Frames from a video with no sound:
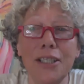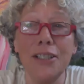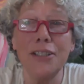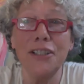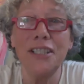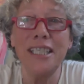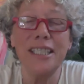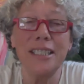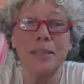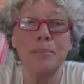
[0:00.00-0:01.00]
So you
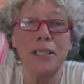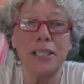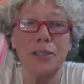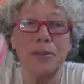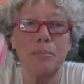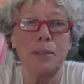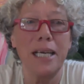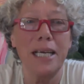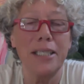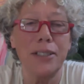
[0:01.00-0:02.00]
need a special
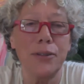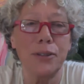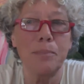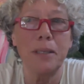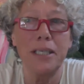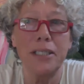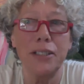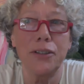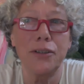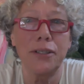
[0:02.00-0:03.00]
place or space
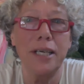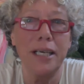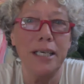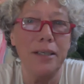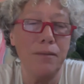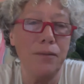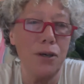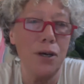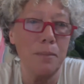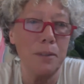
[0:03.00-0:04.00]
to create
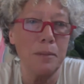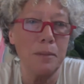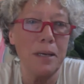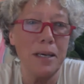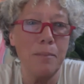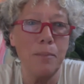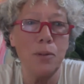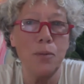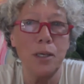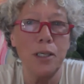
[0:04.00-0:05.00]
for optimum
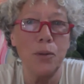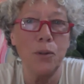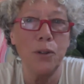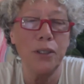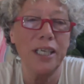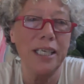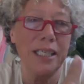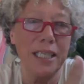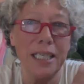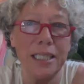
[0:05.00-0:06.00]
output while you're working,
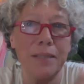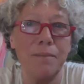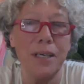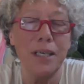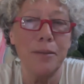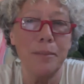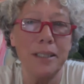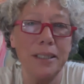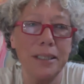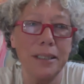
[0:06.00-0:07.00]
a nice
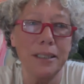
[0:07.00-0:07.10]
environment,